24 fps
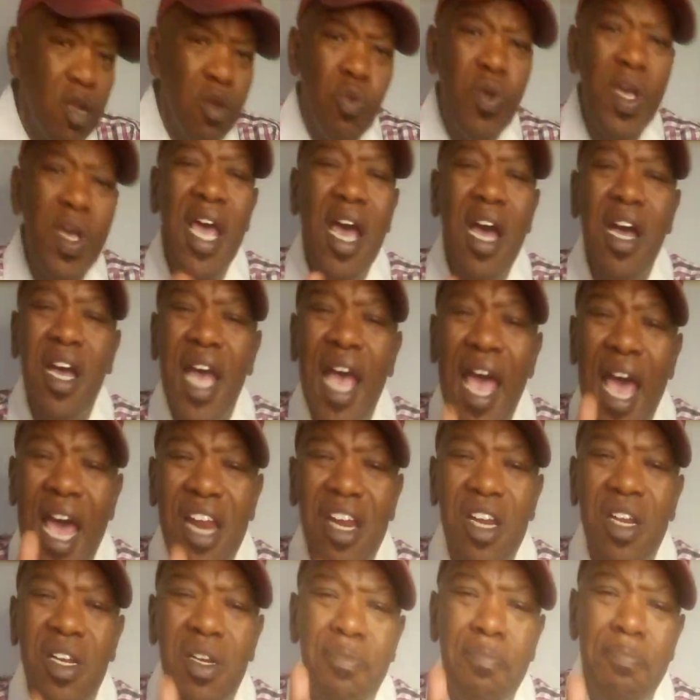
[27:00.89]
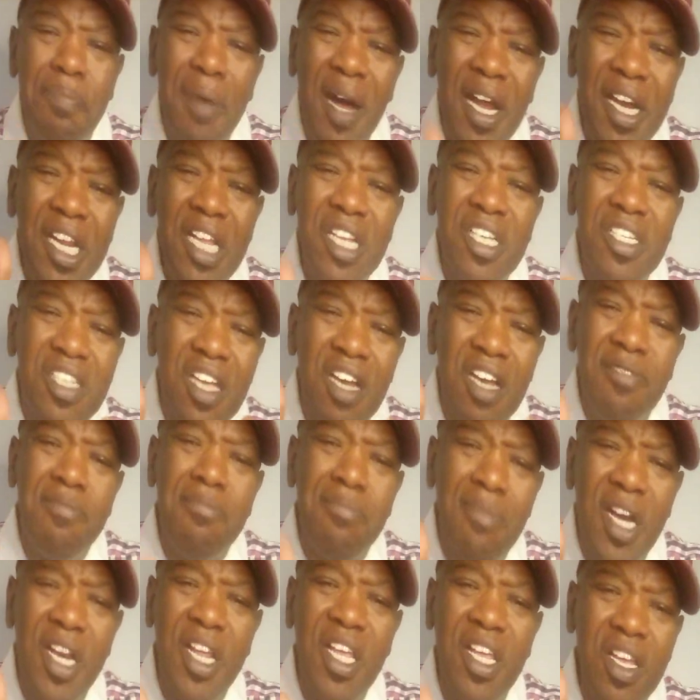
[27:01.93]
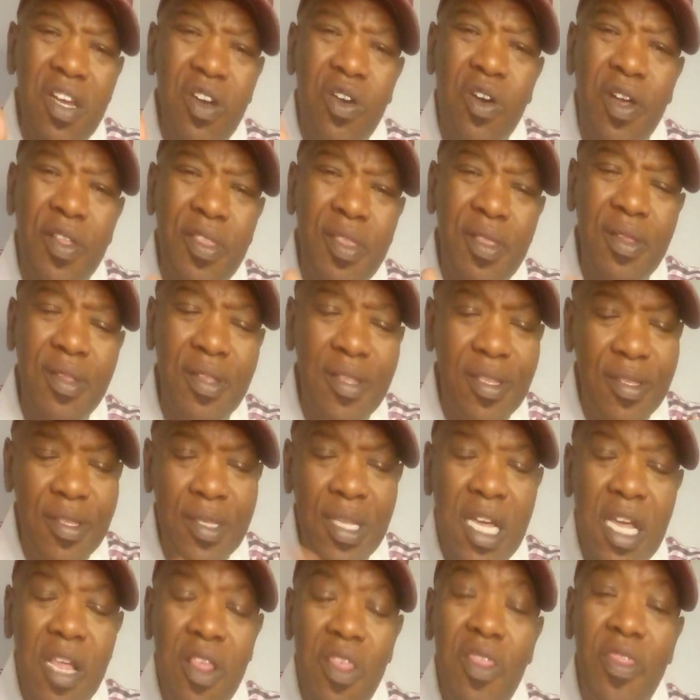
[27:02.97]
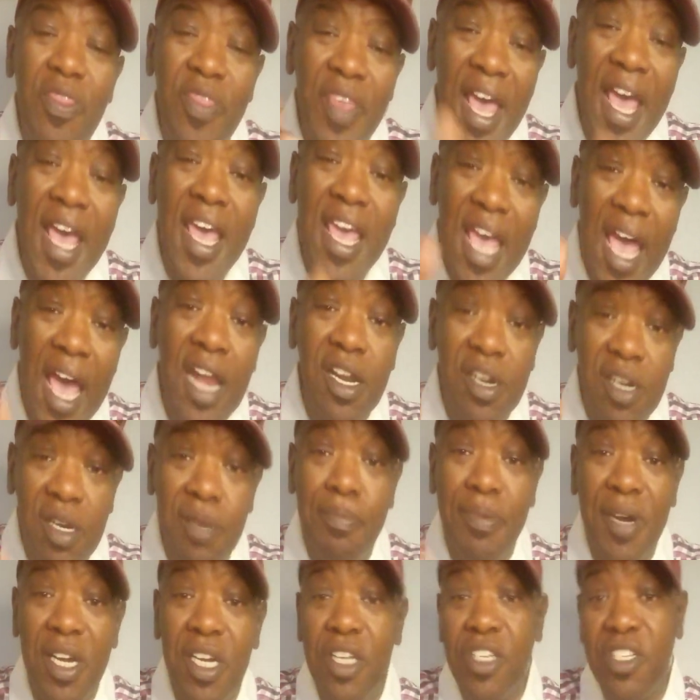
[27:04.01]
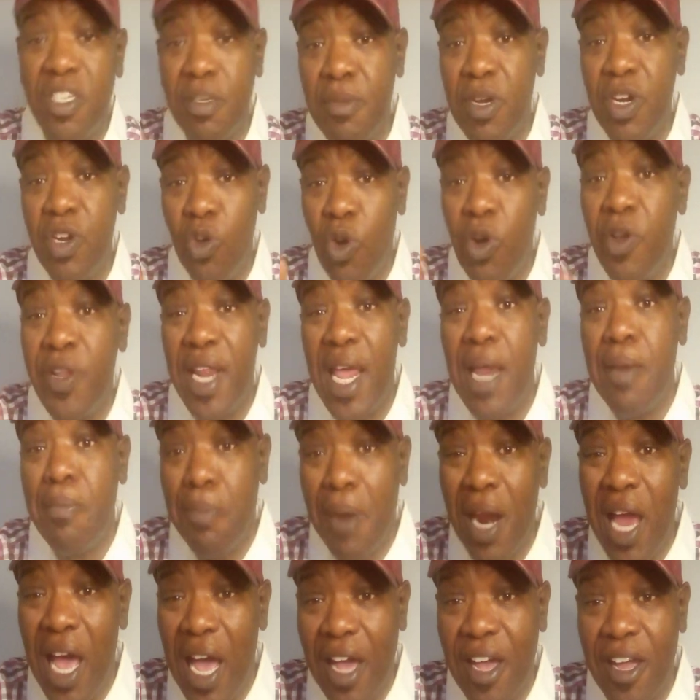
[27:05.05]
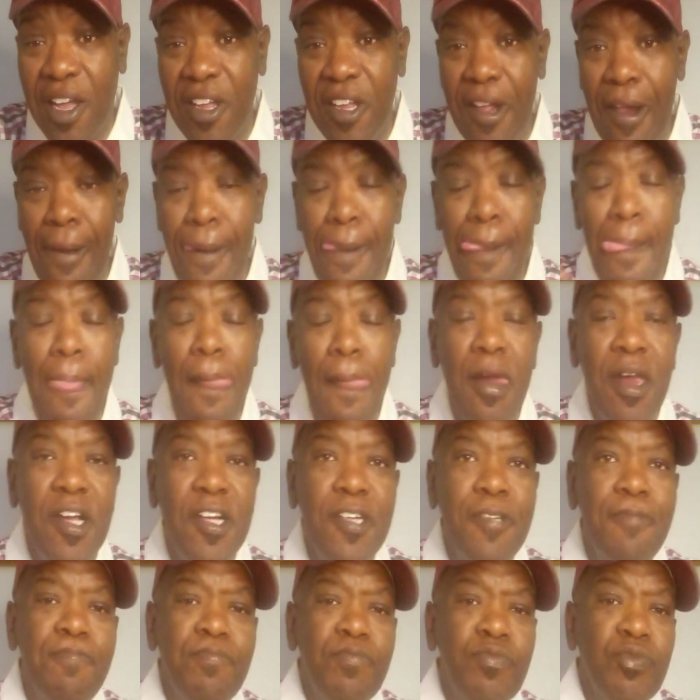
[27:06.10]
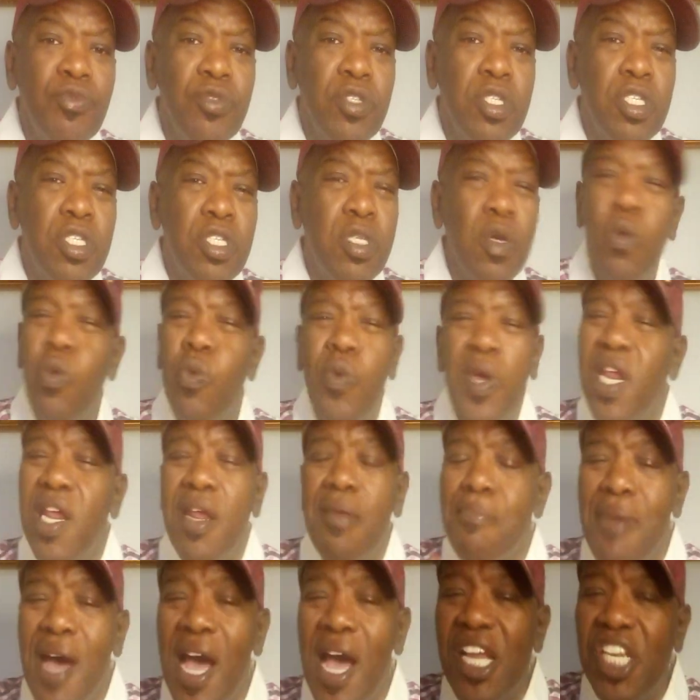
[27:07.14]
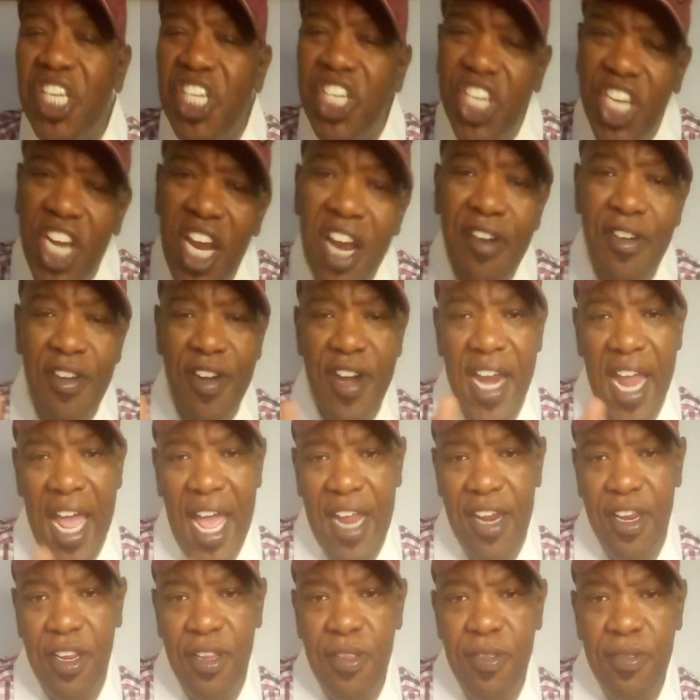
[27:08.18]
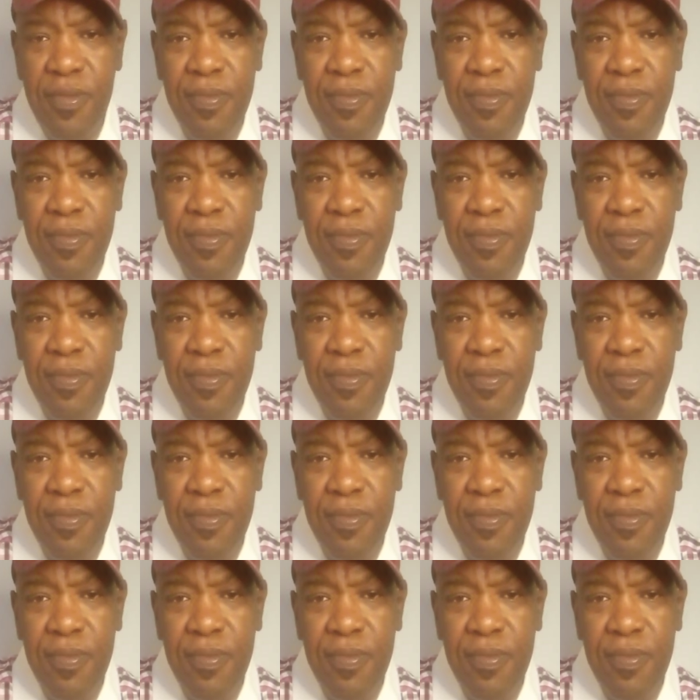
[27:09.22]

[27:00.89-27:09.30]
We had an abundance of money they had an abundance of money on that block. So we didn't mind sharing that.